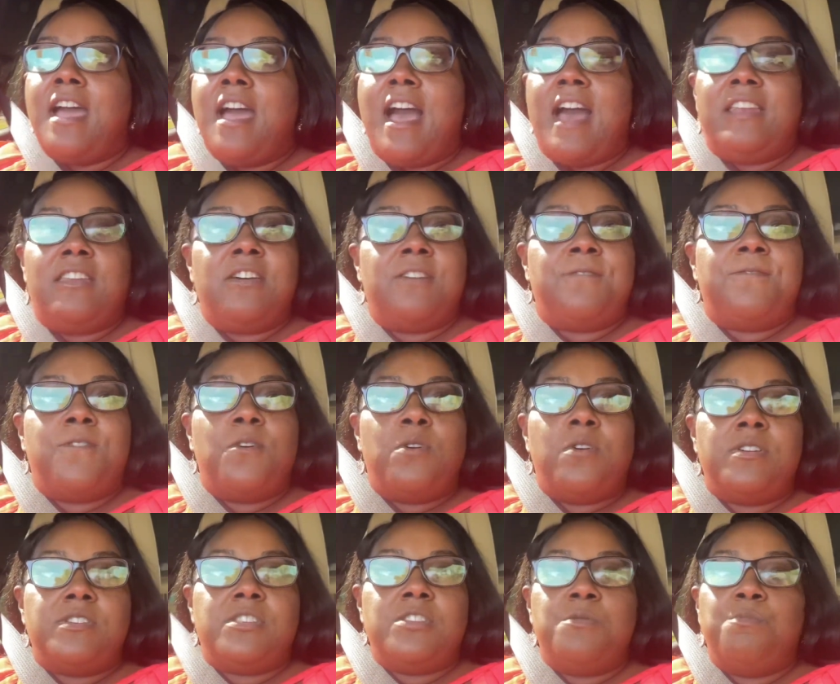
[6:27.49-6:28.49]
I look
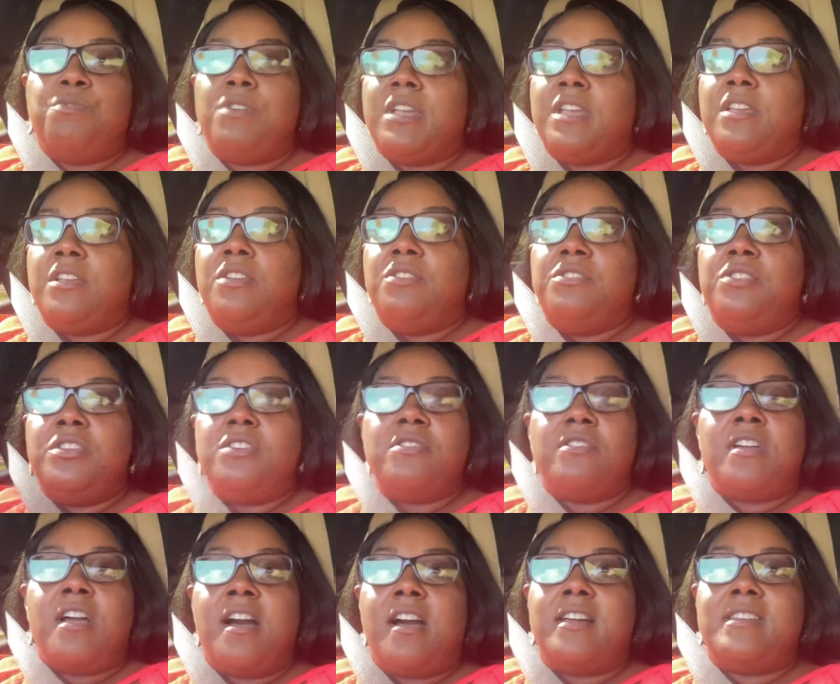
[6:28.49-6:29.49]
forward to bringing you new
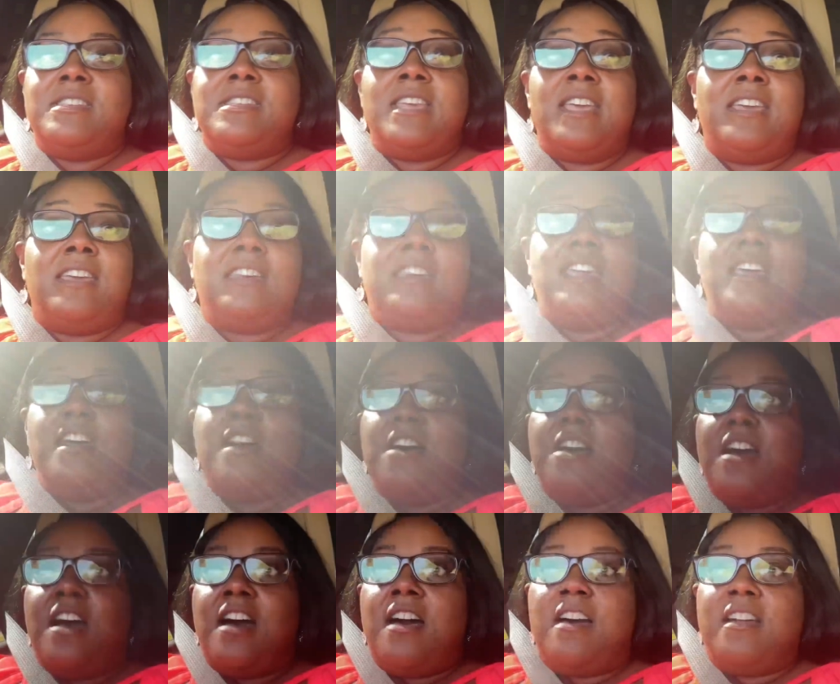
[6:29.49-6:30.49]
content,
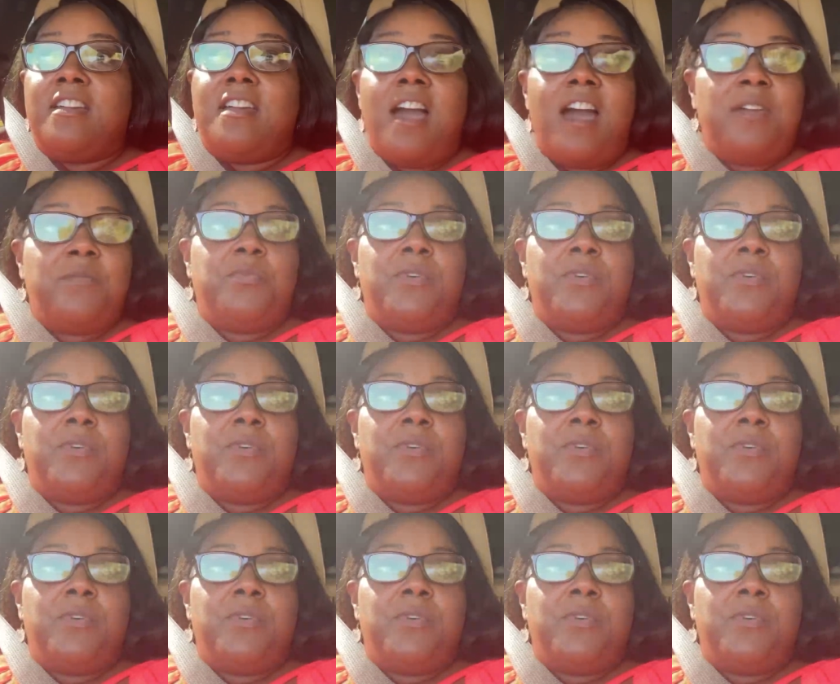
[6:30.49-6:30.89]
uh, God